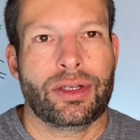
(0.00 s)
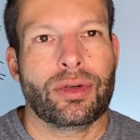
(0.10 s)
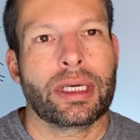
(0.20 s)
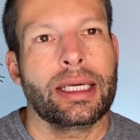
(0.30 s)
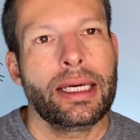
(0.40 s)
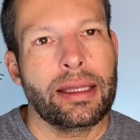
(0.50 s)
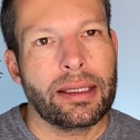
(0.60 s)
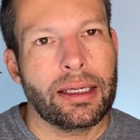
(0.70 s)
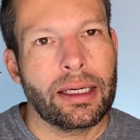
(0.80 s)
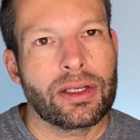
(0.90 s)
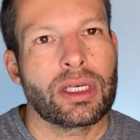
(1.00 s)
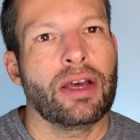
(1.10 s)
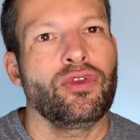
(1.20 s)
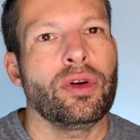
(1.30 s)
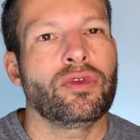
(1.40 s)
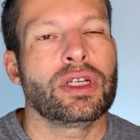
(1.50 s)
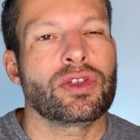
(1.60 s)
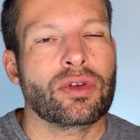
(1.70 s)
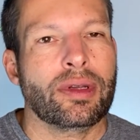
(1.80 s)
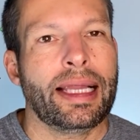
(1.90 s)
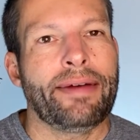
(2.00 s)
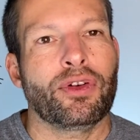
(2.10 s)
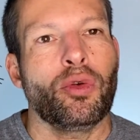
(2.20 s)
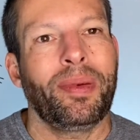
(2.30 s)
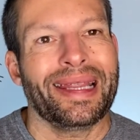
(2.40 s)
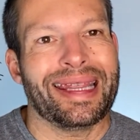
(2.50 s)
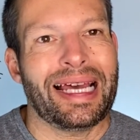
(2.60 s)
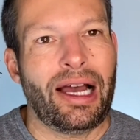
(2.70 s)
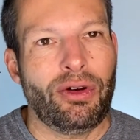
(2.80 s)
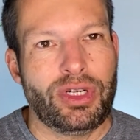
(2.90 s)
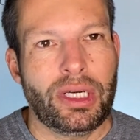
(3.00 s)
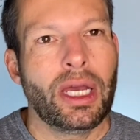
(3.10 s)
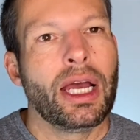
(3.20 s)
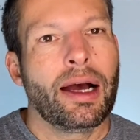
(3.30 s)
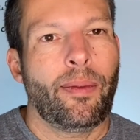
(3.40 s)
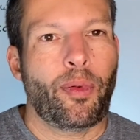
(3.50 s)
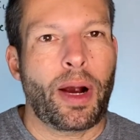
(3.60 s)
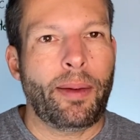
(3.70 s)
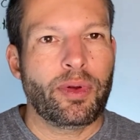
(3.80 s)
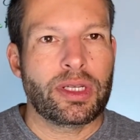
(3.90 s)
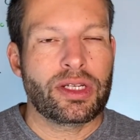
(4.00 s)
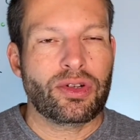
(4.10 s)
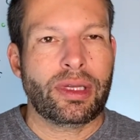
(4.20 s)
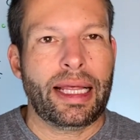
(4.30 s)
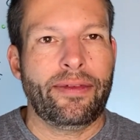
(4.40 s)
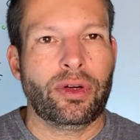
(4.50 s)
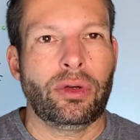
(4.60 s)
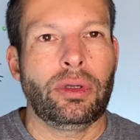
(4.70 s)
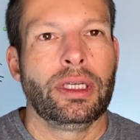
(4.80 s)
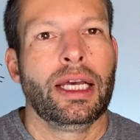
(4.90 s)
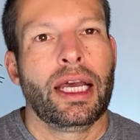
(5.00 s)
So the key thing is, if you have distal clavicle pathology, a problem with the distal clavicle,